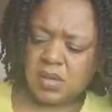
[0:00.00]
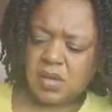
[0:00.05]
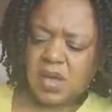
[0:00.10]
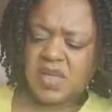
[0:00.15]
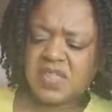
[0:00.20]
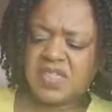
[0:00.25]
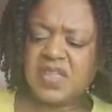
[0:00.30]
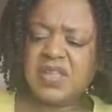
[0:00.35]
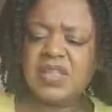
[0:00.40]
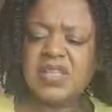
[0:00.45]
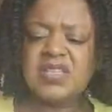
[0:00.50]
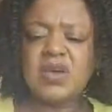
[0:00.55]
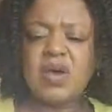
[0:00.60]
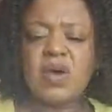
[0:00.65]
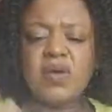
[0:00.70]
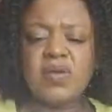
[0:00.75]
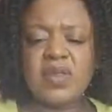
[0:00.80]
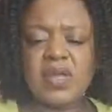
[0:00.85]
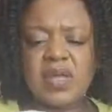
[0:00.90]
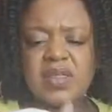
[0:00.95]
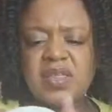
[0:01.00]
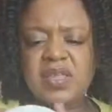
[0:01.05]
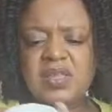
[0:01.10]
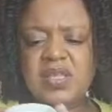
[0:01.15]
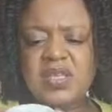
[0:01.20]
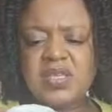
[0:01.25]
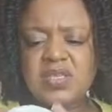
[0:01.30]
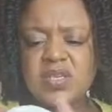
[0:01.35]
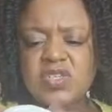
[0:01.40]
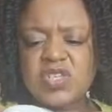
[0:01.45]
I think this. Oh, I think
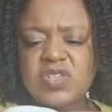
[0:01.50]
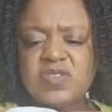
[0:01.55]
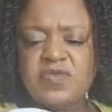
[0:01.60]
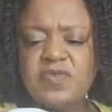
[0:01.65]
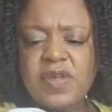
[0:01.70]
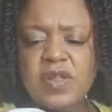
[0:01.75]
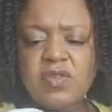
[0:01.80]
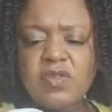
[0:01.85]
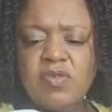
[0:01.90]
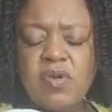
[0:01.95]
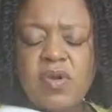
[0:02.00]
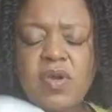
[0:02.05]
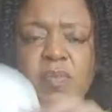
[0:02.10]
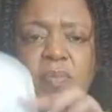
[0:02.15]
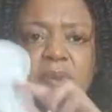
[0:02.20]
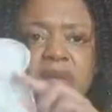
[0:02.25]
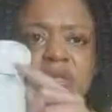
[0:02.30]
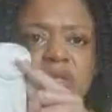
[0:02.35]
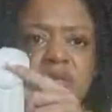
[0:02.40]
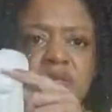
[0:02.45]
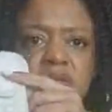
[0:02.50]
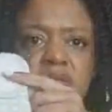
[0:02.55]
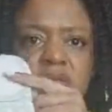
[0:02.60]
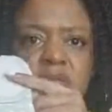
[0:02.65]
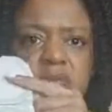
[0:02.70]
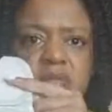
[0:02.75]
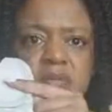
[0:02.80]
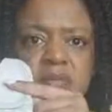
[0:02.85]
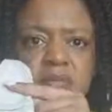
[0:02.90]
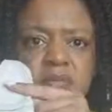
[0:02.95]
these are just Velcro bits.
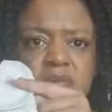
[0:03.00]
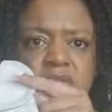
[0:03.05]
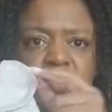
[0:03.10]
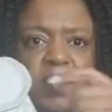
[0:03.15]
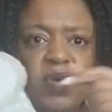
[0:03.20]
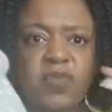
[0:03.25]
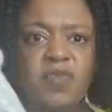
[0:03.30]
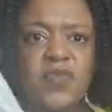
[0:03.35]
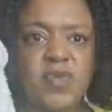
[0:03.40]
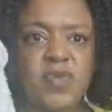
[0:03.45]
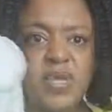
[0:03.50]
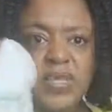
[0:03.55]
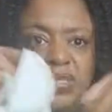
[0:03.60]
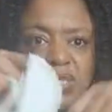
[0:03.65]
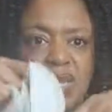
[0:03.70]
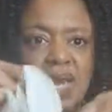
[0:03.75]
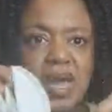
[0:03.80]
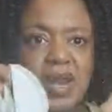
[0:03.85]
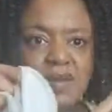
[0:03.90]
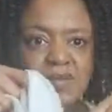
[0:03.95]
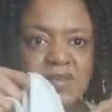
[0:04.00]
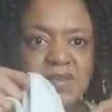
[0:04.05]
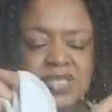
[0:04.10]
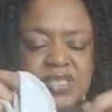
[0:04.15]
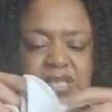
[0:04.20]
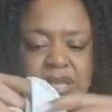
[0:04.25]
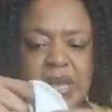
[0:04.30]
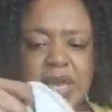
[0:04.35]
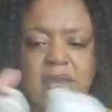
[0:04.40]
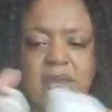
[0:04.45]
So for it to kind of
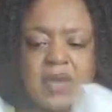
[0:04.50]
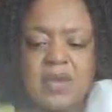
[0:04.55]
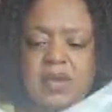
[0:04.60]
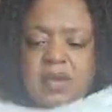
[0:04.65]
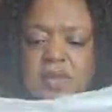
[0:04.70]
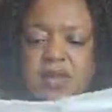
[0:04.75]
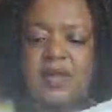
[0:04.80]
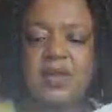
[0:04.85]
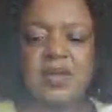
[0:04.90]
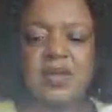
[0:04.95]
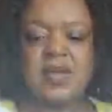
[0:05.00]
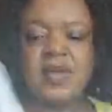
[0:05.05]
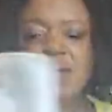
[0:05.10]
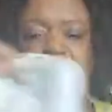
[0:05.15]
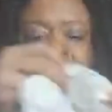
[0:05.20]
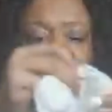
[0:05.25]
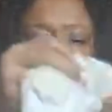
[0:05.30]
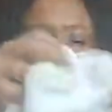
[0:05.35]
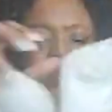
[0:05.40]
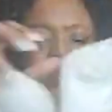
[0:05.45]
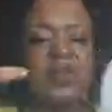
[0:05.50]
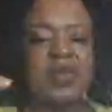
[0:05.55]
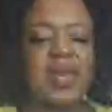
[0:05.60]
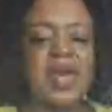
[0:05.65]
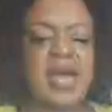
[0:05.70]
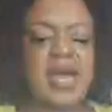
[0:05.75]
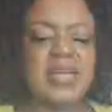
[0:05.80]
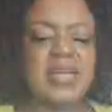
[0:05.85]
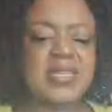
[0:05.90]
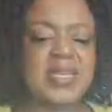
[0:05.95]
stick. So yeah,
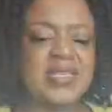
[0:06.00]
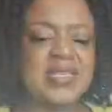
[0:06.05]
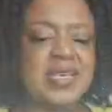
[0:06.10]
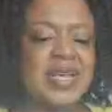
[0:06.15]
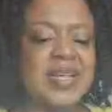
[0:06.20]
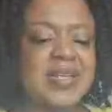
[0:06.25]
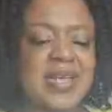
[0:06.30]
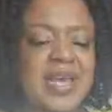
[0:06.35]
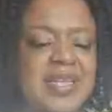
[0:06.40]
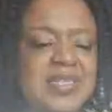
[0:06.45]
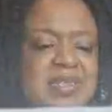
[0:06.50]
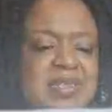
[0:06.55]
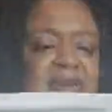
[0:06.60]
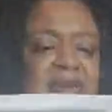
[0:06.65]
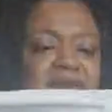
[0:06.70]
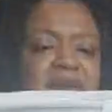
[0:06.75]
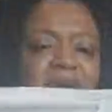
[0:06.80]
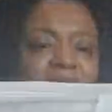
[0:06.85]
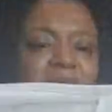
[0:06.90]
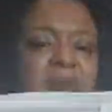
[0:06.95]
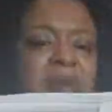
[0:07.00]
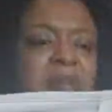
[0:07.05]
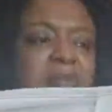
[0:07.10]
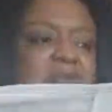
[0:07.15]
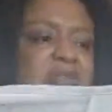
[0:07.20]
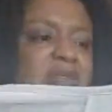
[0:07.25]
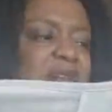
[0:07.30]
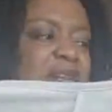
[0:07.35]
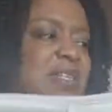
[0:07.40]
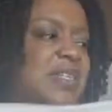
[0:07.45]
as I said, I don't know how
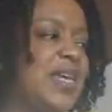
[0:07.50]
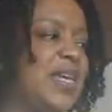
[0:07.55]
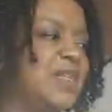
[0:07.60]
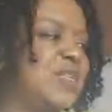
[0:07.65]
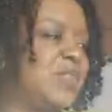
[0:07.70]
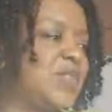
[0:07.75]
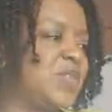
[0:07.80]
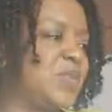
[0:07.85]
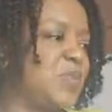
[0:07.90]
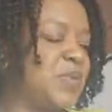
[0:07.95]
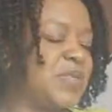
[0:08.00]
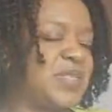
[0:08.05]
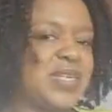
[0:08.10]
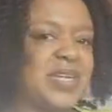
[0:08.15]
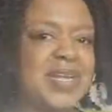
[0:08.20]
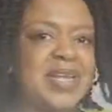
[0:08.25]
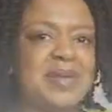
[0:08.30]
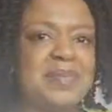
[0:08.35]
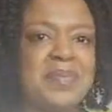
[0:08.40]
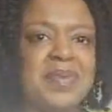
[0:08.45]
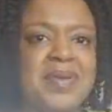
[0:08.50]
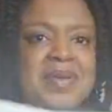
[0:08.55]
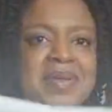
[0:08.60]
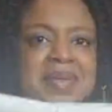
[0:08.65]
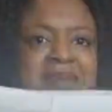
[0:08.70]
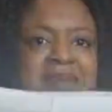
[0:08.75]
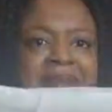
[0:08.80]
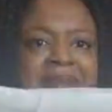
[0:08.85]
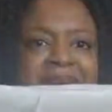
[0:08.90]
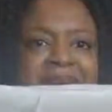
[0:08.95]
baby's going to take to swaddling, but
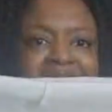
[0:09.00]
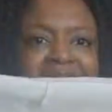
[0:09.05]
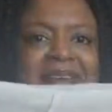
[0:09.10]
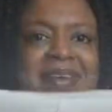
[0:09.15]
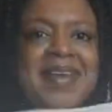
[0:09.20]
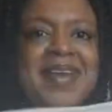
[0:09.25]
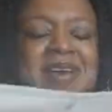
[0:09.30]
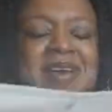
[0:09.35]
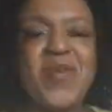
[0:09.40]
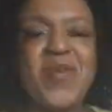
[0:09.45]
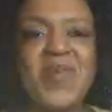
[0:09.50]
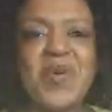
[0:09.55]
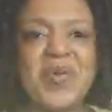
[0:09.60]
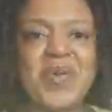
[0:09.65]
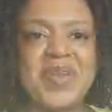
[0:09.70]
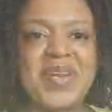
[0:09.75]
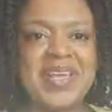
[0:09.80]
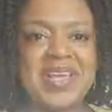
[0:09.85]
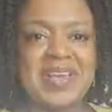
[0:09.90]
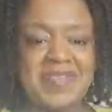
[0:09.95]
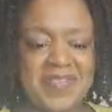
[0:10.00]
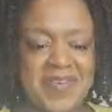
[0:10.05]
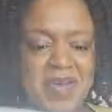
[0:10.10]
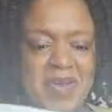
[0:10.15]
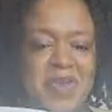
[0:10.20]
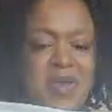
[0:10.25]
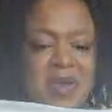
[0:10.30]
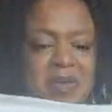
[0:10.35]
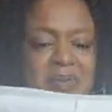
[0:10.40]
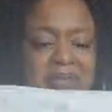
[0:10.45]
we're going to give it a
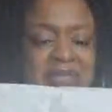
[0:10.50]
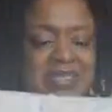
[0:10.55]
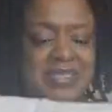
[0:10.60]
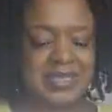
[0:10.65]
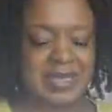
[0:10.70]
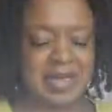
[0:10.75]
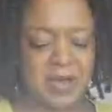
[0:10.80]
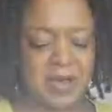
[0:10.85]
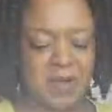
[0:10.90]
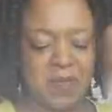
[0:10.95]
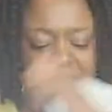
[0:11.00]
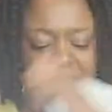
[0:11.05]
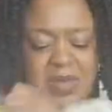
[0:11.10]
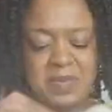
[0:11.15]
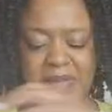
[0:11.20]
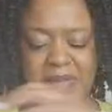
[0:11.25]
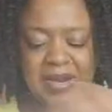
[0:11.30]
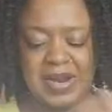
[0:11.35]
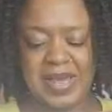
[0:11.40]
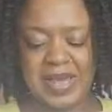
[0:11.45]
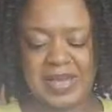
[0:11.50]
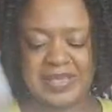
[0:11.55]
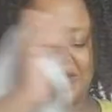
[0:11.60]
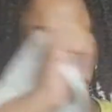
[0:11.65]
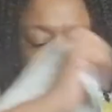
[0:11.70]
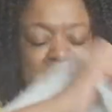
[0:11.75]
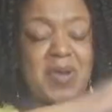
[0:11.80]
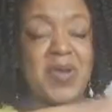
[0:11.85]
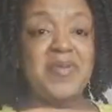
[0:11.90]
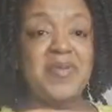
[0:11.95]
go and see how baby likes
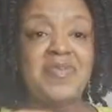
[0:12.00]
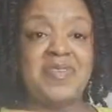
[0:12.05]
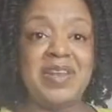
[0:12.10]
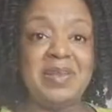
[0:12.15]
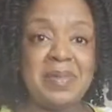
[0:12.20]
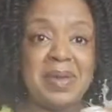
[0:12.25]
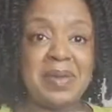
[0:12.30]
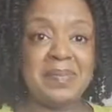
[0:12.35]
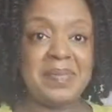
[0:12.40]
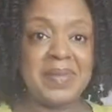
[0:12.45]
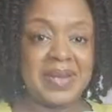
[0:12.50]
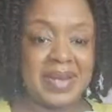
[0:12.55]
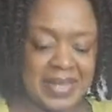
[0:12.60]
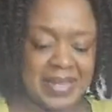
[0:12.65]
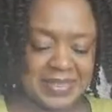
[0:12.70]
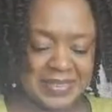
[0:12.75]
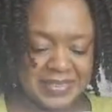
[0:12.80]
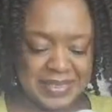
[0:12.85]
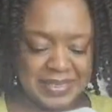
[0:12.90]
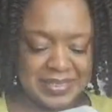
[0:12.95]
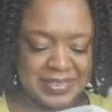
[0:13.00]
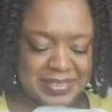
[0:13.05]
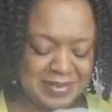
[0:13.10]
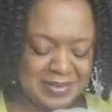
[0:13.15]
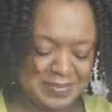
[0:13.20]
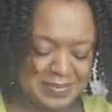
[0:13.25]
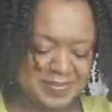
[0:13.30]
it. Hopefully baby likes it.